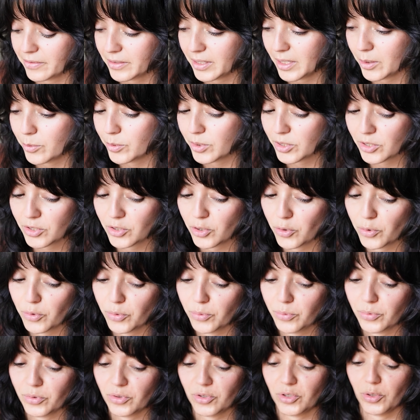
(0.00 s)
It was so
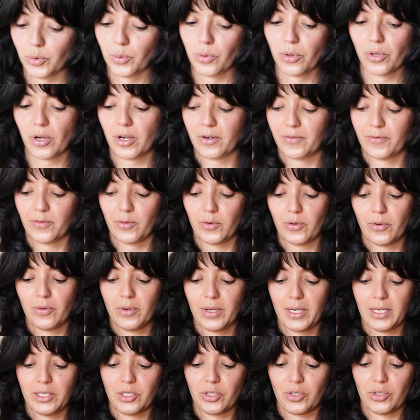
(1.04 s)
thoughtful
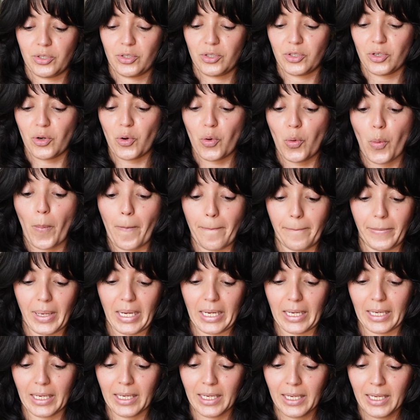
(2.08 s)
and just so
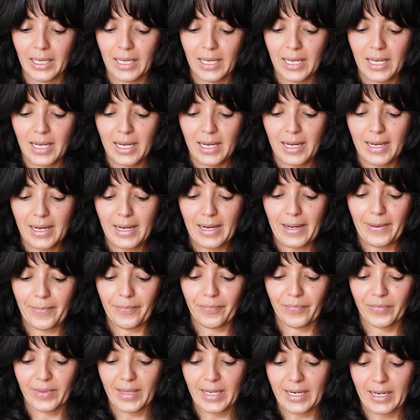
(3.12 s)
me,
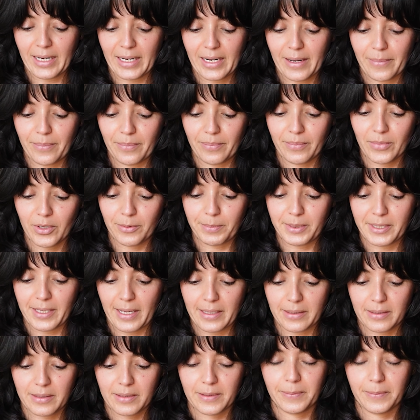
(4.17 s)
that I am obsessed.